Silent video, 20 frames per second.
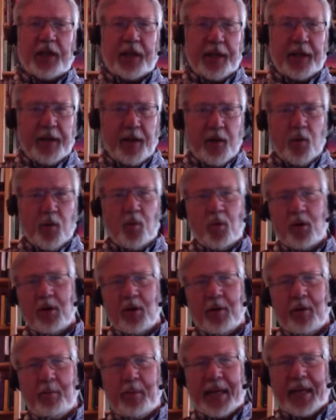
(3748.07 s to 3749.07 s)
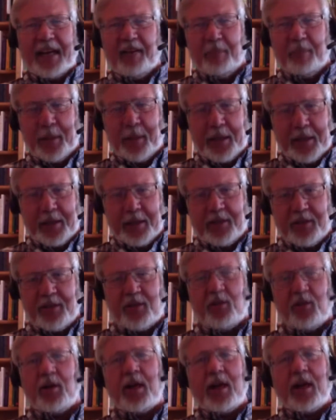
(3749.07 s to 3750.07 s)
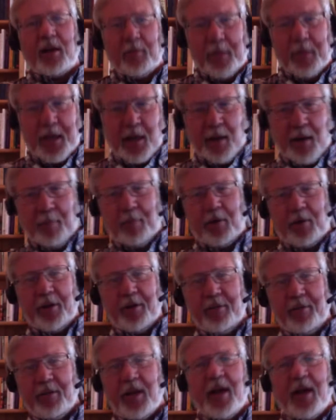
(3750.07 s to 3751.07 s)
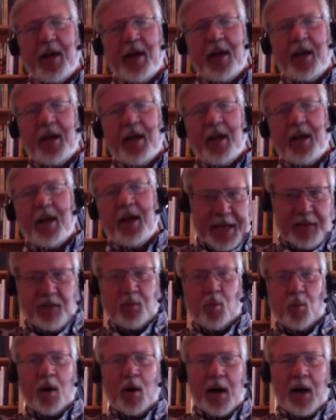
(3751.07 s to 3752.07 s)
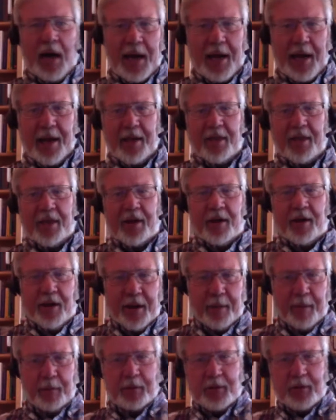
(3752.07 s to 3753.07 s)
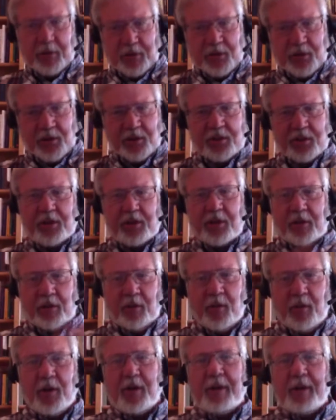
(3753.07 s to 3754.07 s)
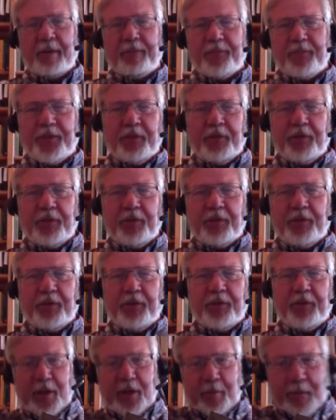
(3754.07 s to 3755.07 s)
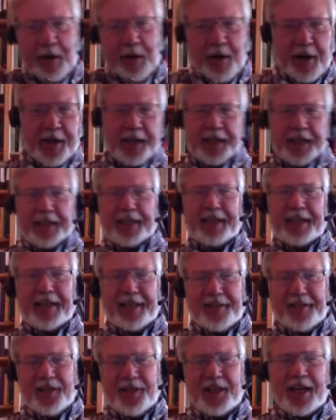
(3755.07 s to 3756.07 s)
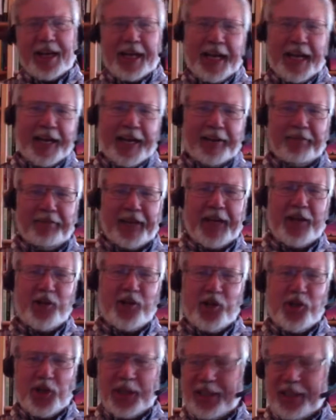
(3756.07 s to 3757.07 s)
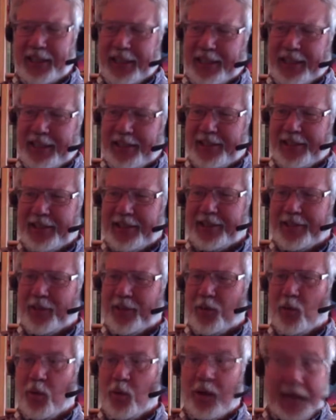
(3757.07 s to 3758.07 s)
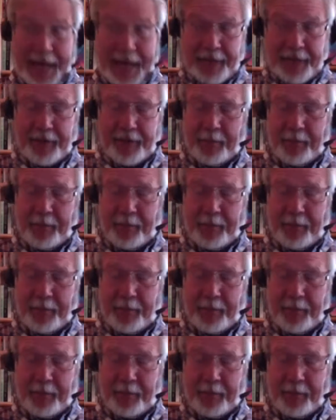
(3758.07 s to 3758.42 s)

the word Bay of Pigs to an enemy operative, and that's why they're able to, you know, defeat the American CIA invasion in 1961 at the